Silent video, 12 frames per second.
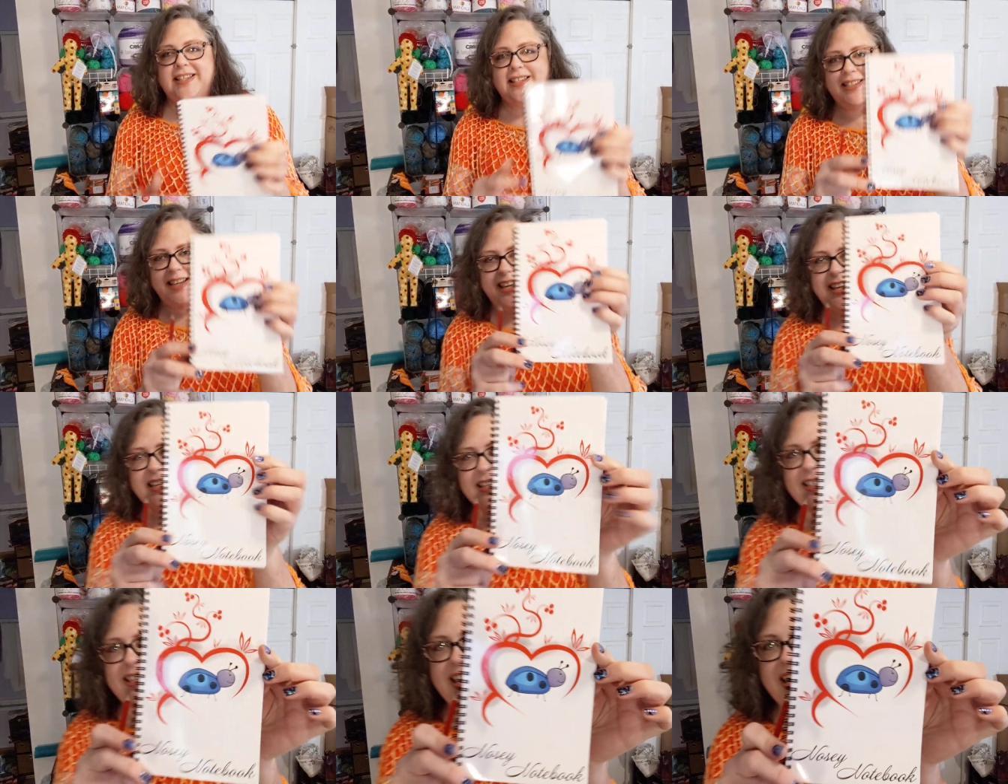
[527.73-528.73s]
This
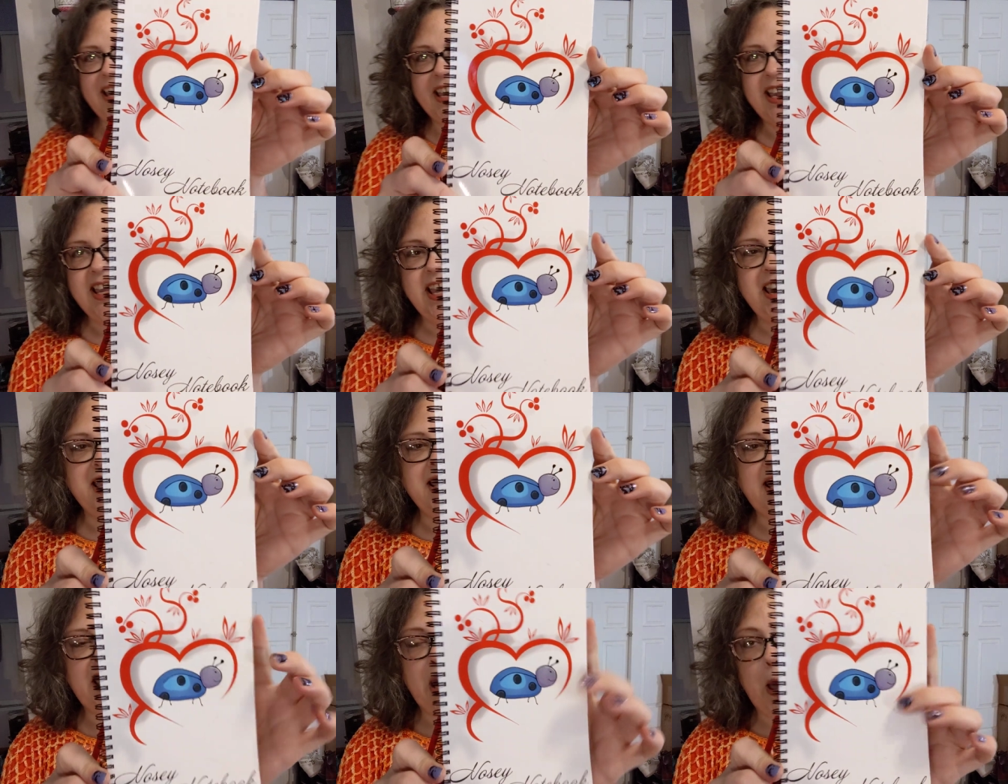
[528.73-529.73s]
is
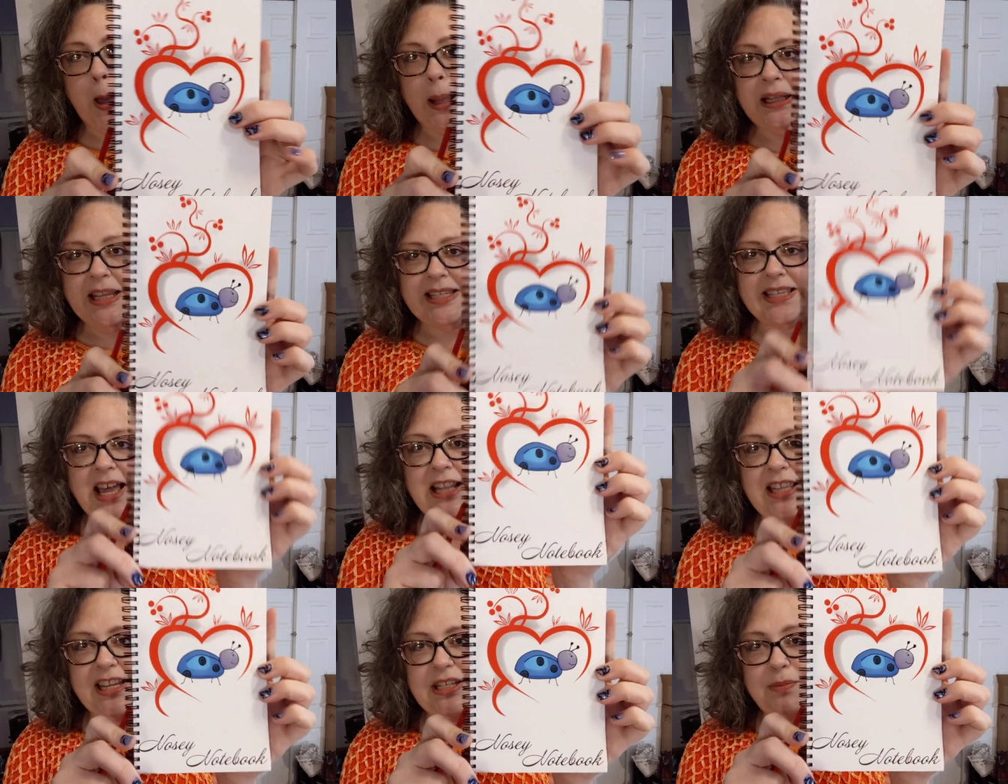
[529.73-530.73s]
the Lisa
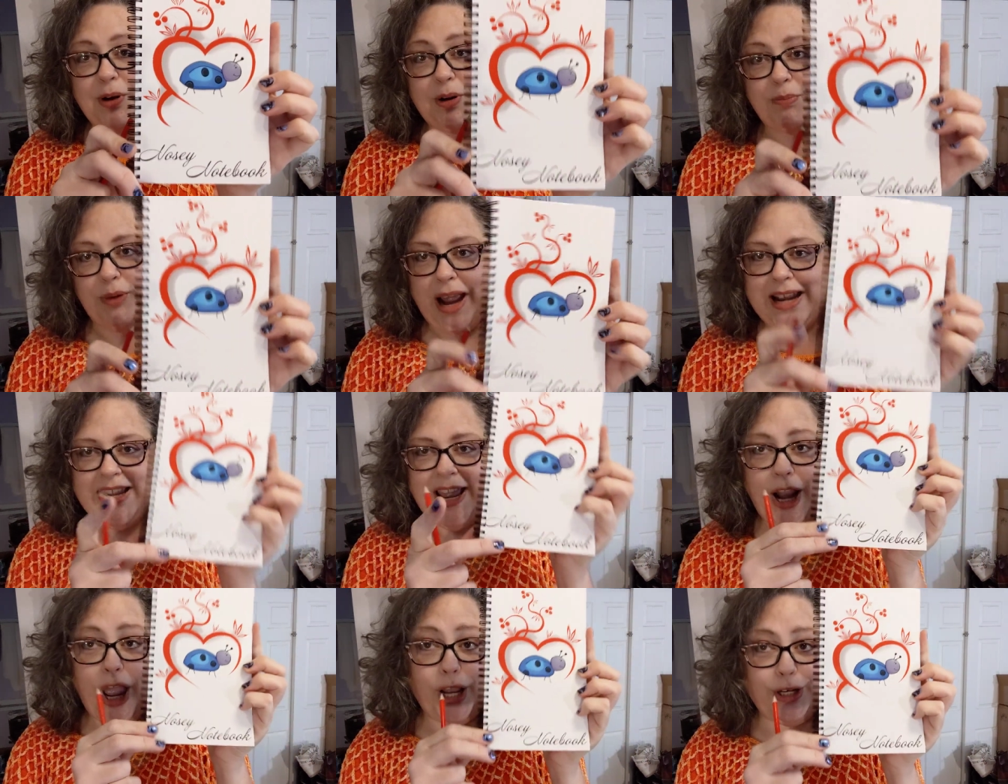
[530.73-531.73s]
Ladybird
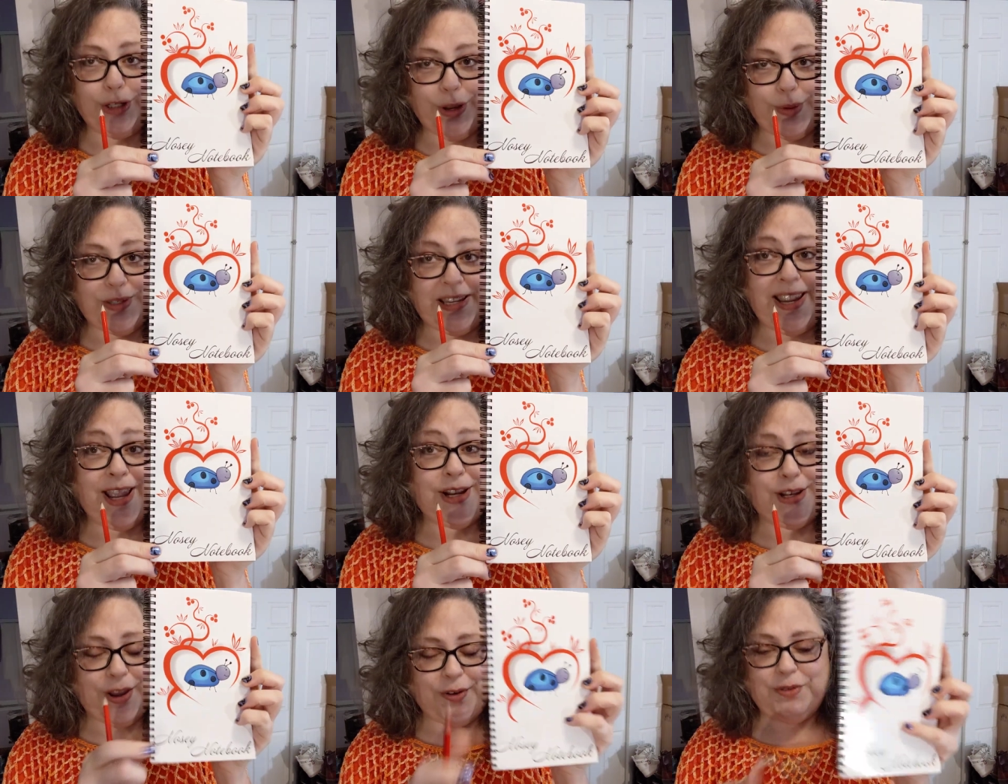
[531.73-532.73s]
branded Nosy
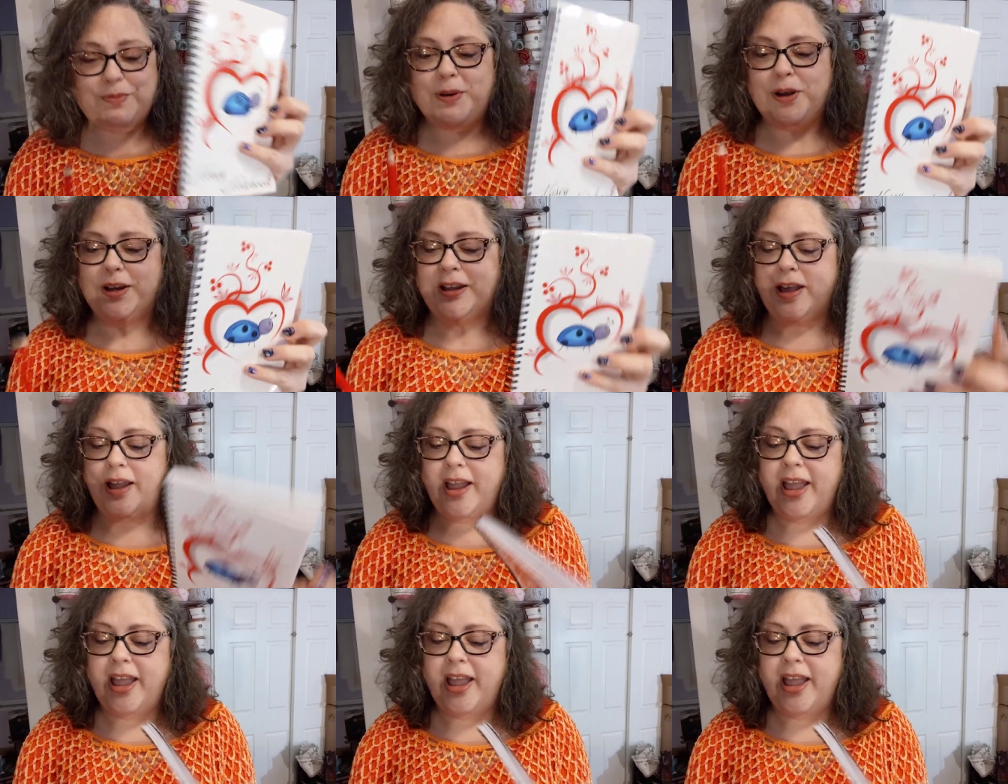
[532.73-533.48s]
Notebook.